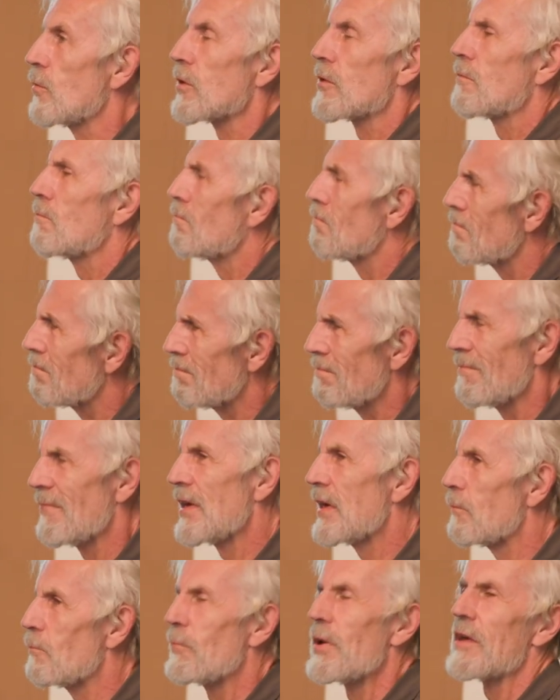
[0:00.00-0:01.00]
but
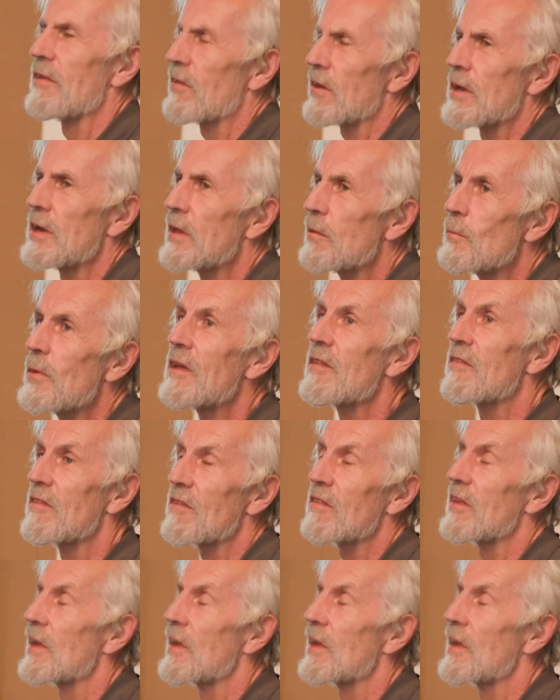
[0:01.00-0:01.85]
basically it means the